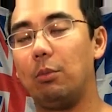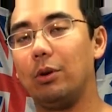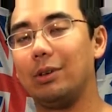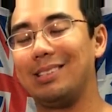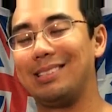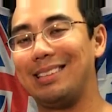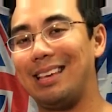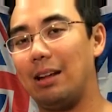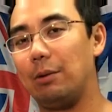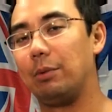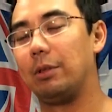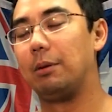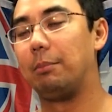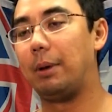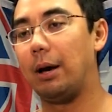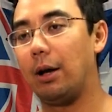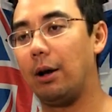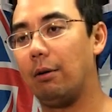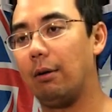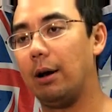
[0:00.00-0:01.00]
set with the
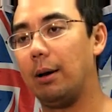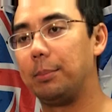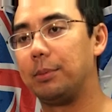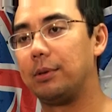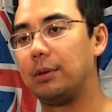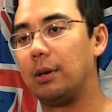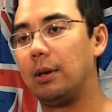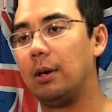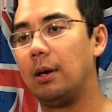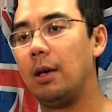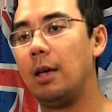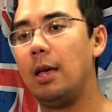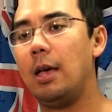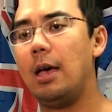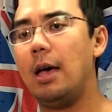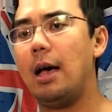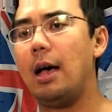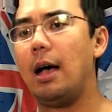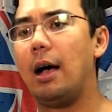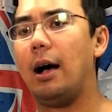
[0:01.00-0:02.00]
Maya reps,
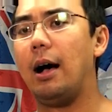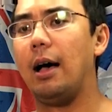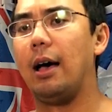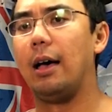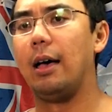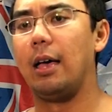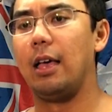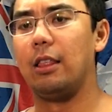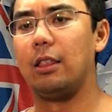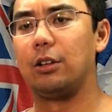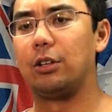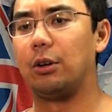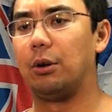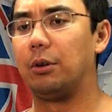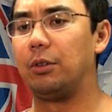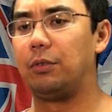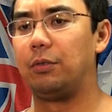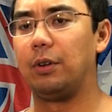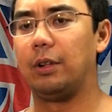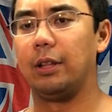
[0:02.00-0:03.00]
and the
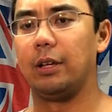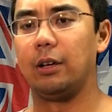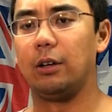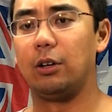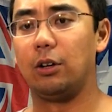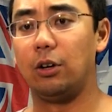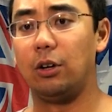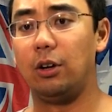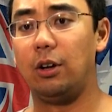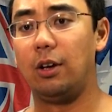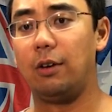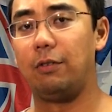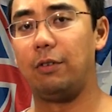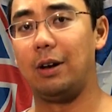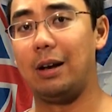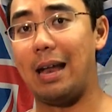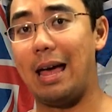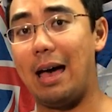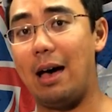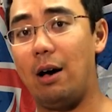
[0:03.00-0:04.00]
shoulder's feeling good
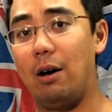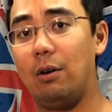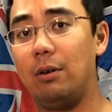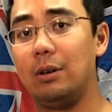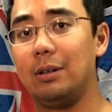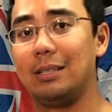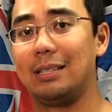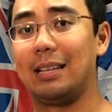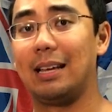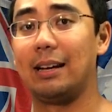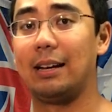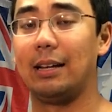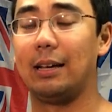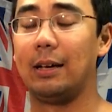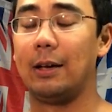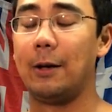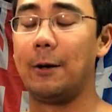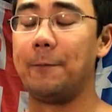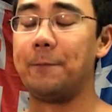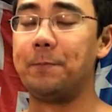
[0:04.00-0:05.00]
for now. Started
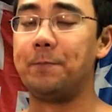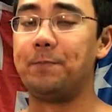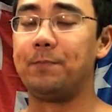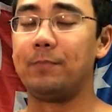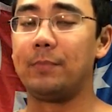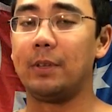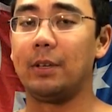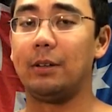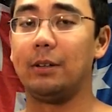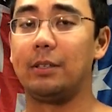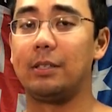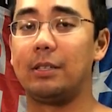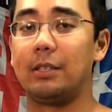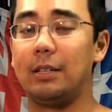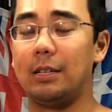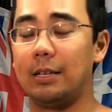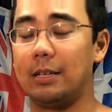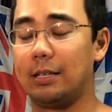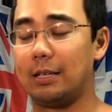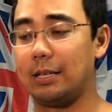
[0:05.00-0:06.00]

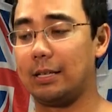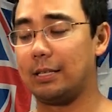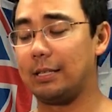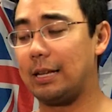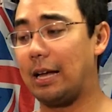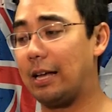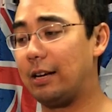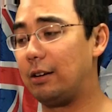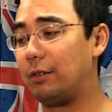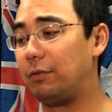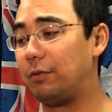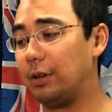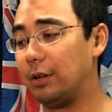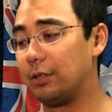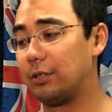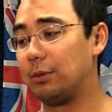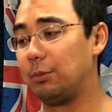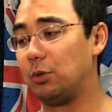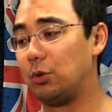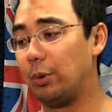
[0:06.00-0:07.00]
to feel
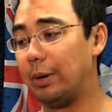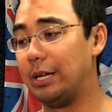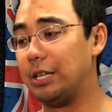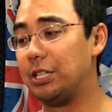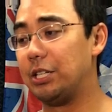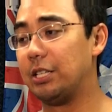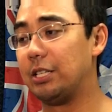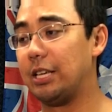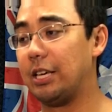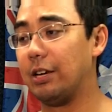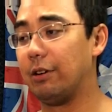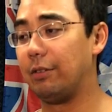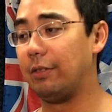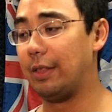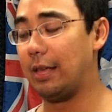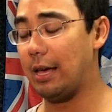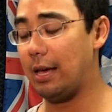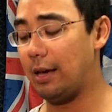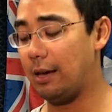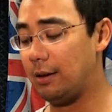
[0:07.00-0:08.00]
some twinges here
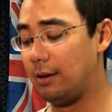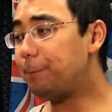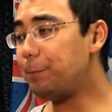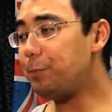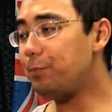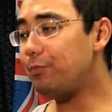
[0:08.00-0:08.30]
and there